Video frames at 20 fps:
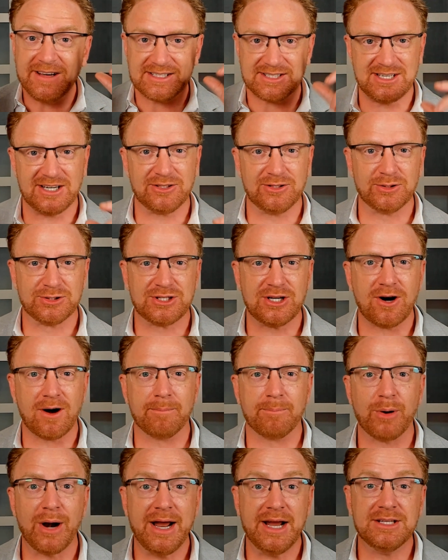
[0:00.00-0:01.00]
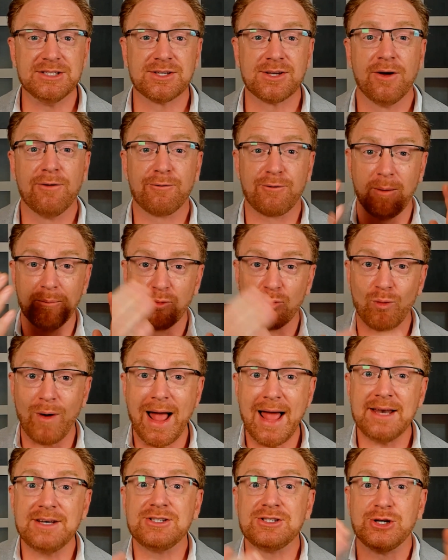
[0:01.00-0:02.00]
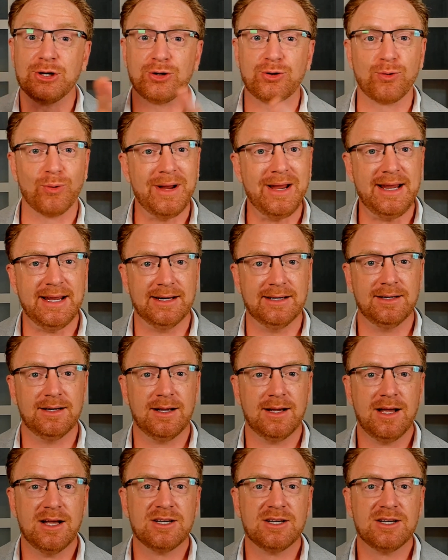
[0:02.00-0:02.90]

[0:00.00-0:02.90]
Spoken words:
signals in our brains from red to green.